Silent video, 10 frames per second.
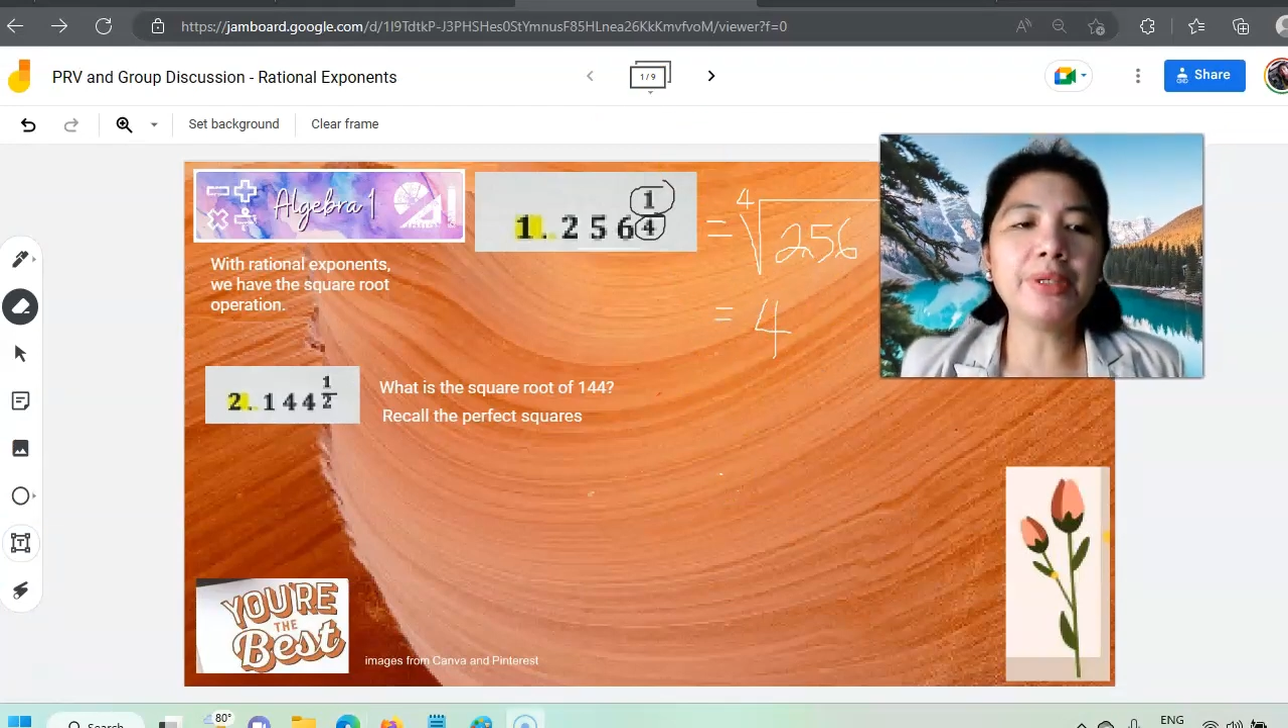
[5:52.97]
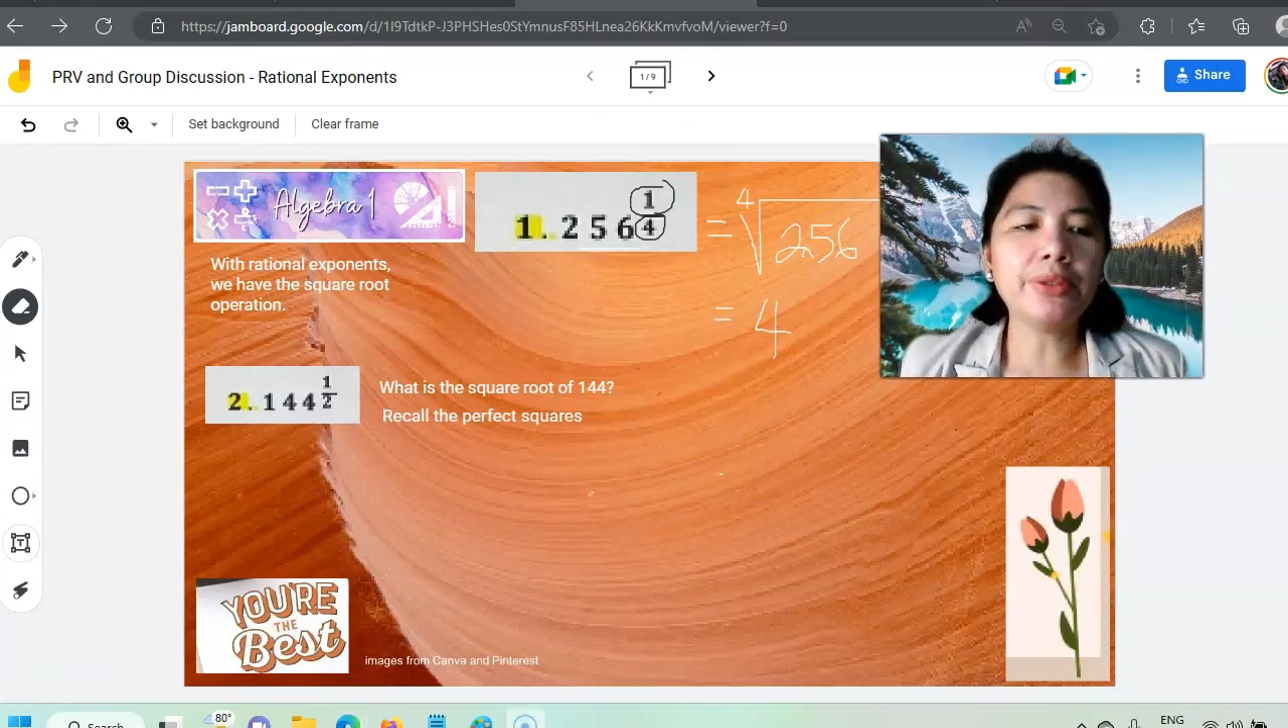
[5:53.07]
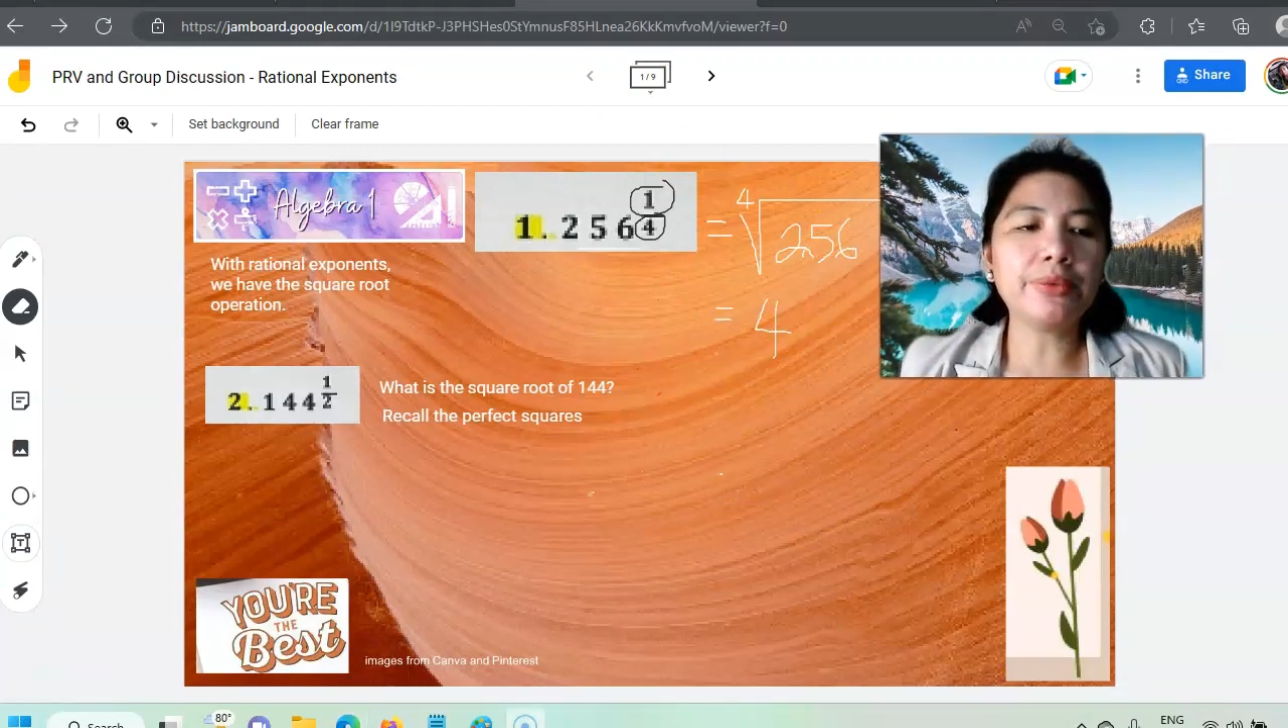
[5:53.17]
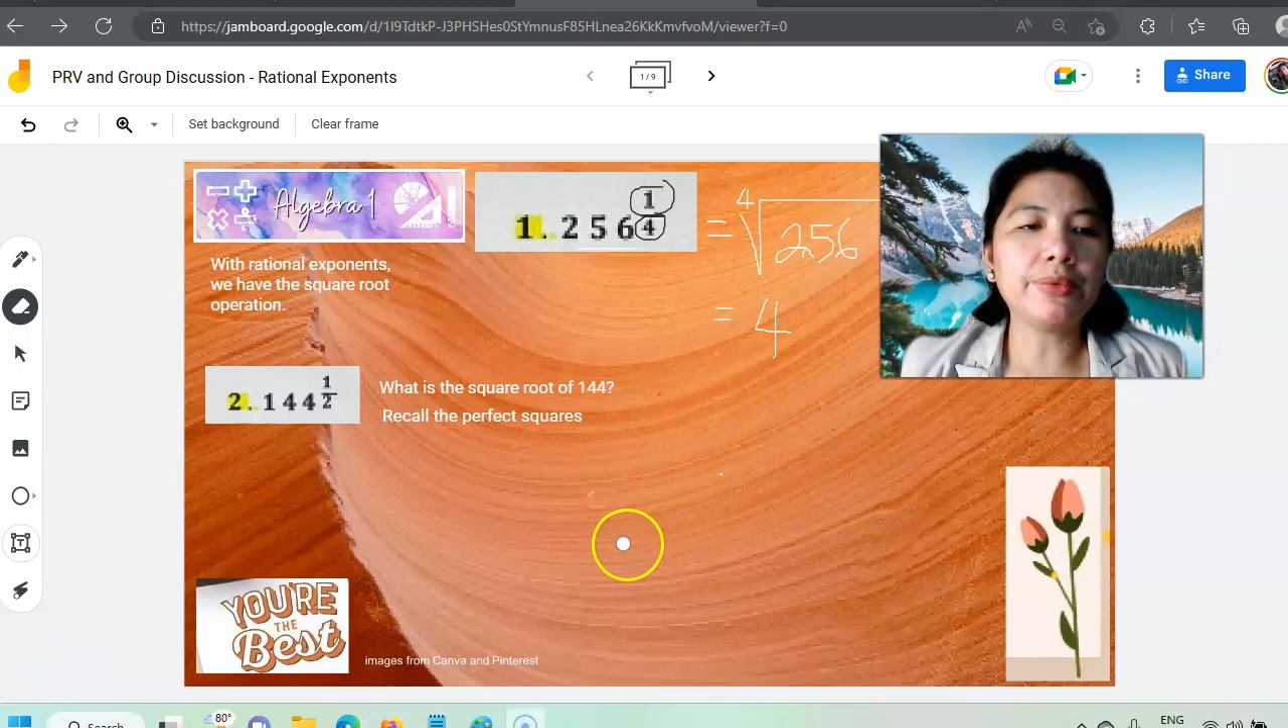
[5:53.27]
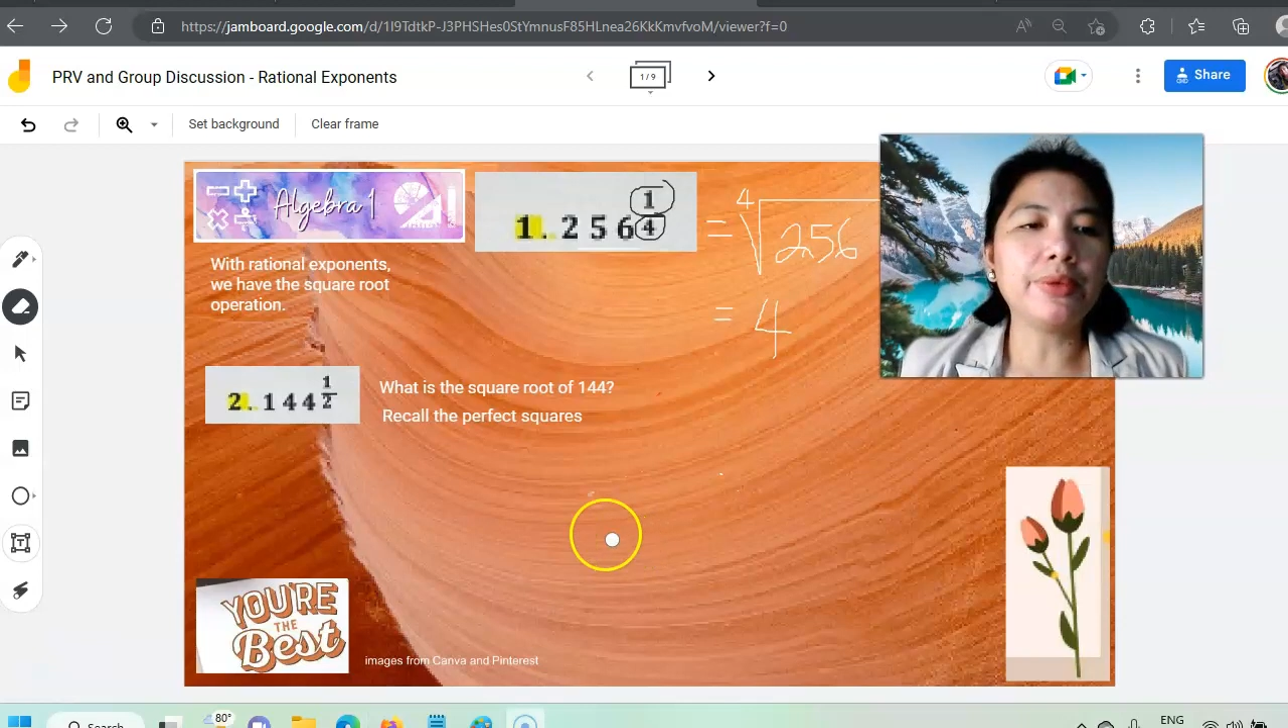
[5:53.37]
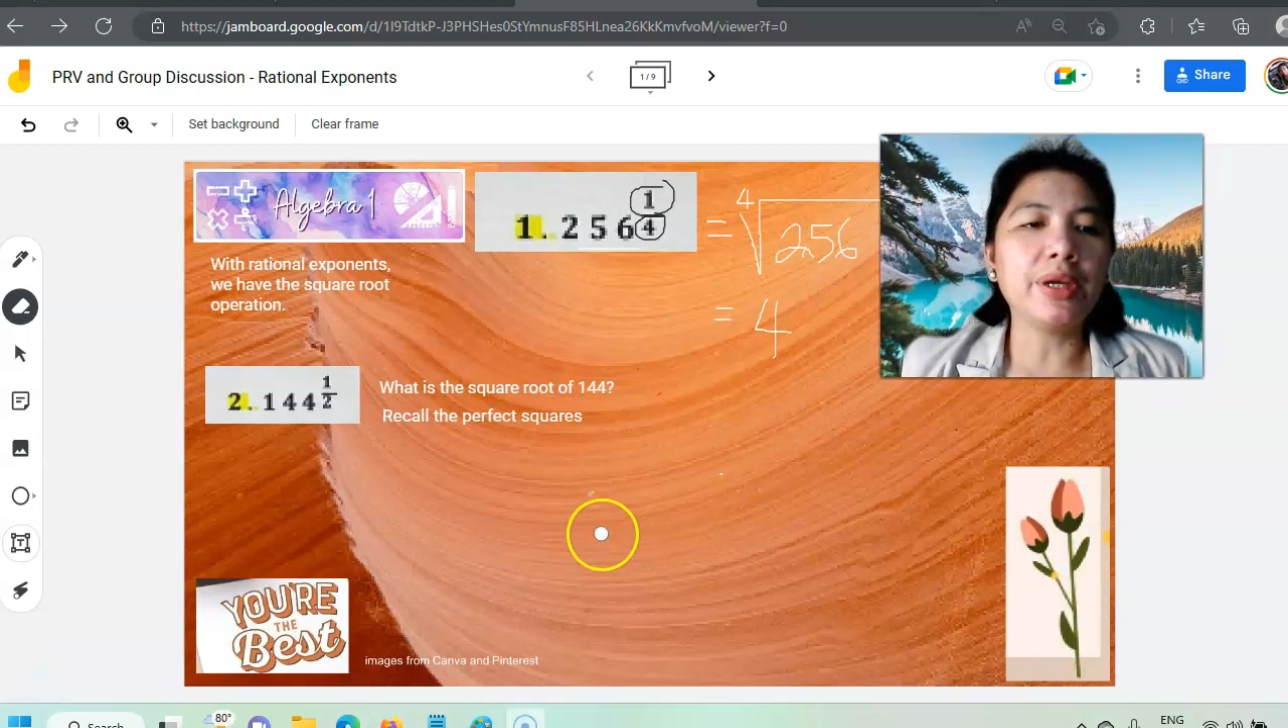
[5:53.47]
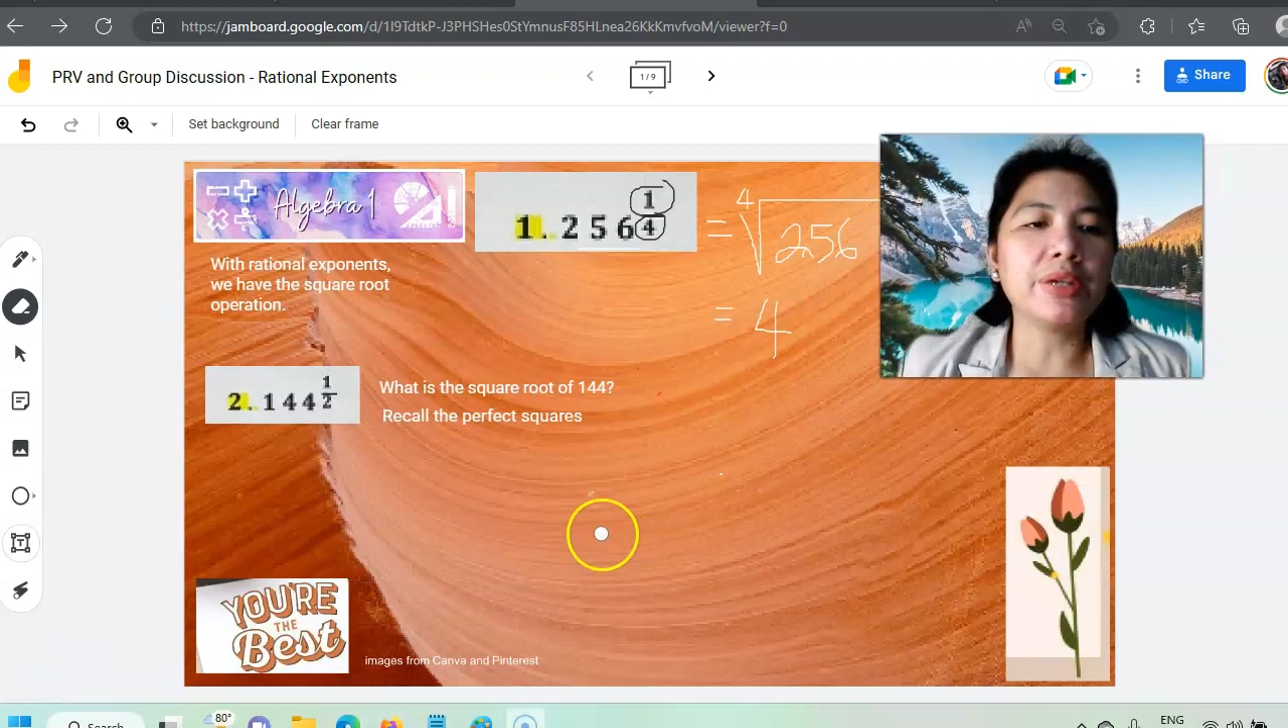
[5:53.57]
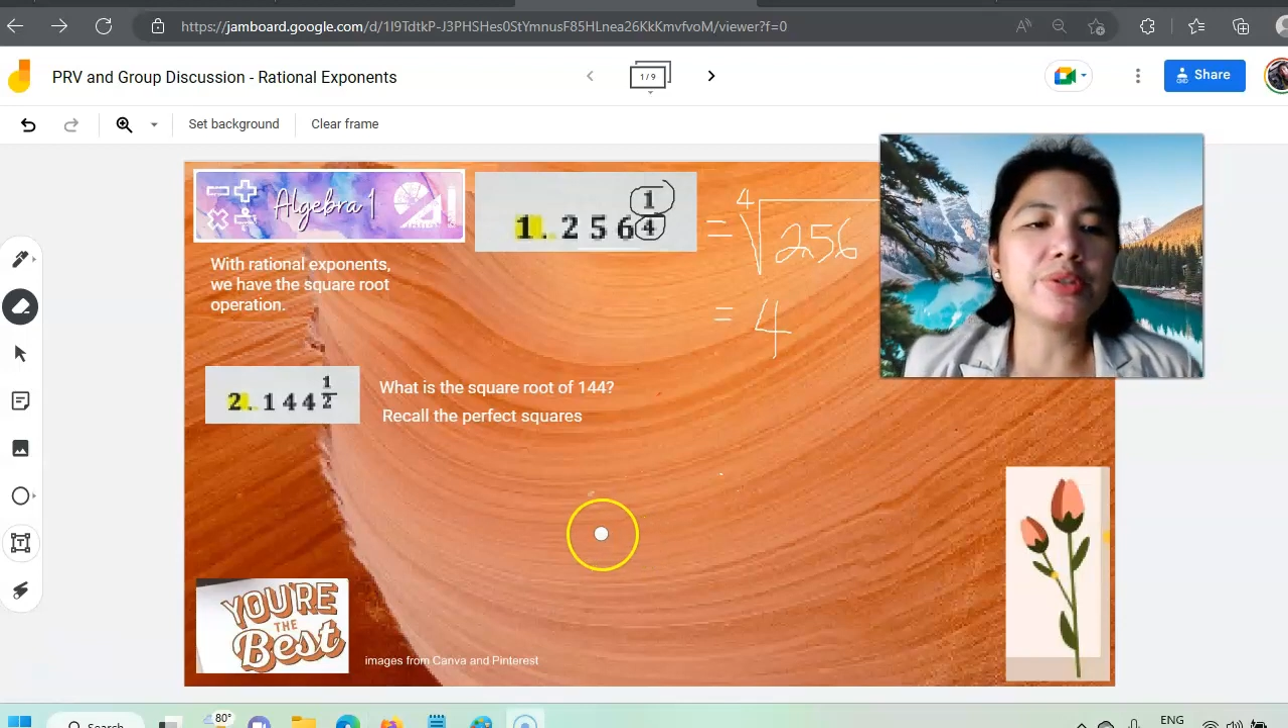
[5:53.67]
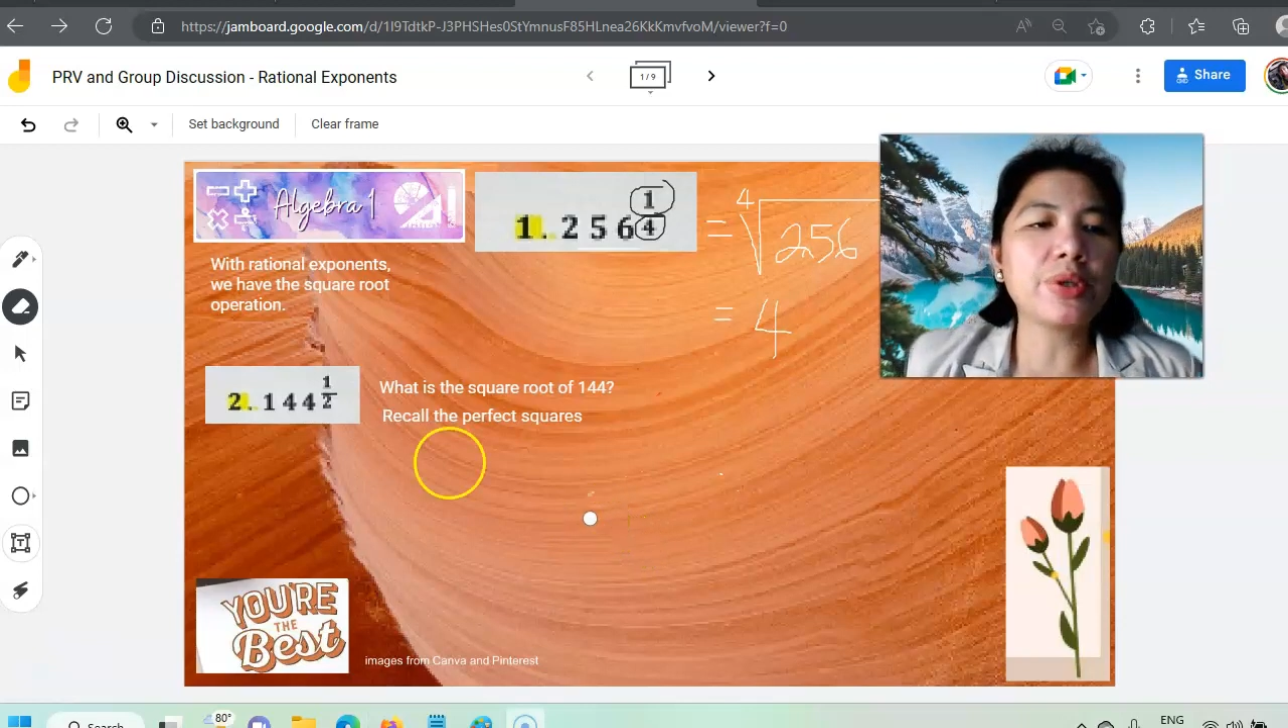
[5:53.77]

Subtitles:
2,